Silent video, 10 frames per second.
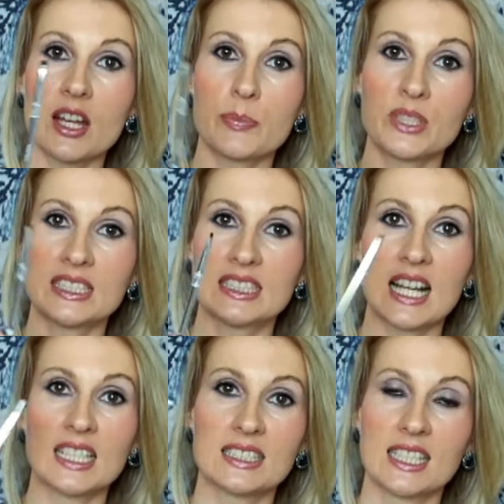very
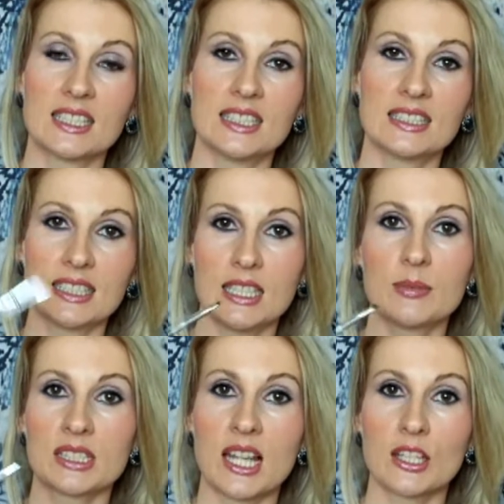precise, that it
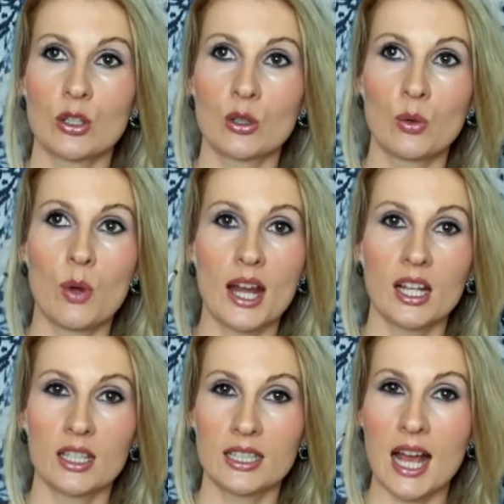seems like you're
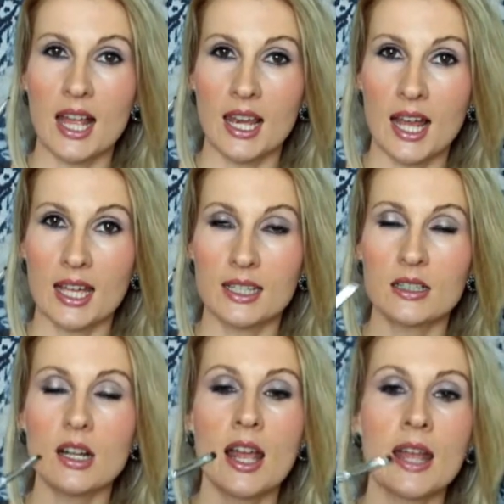wearing an
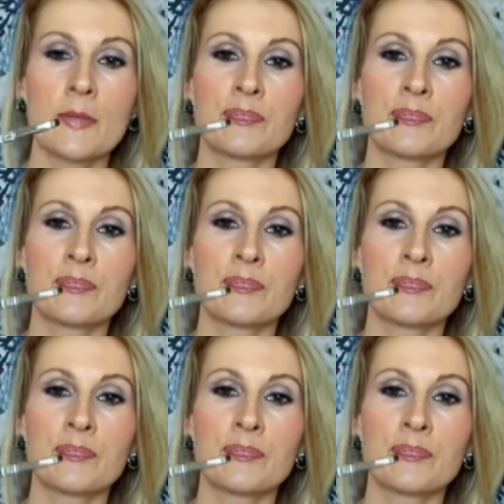eyeliner.